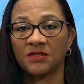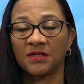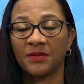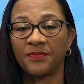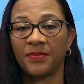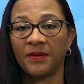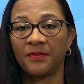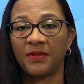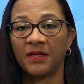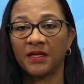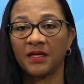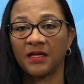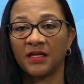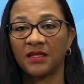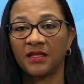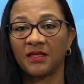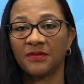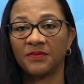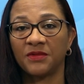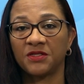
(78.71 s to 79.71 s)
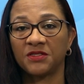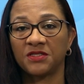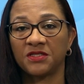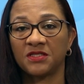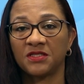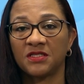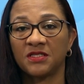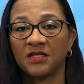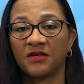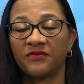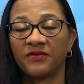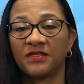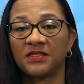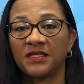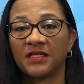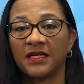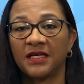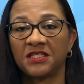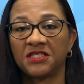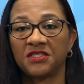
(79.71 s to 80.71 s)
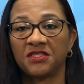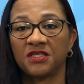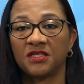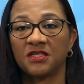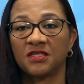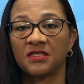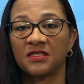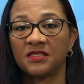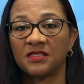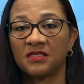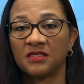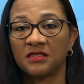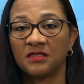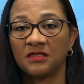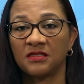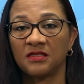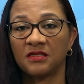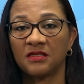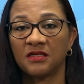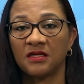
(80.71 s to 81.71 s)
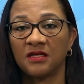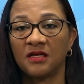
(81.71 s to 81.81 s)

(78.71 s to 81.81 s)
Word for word: a public health emergency of international concern.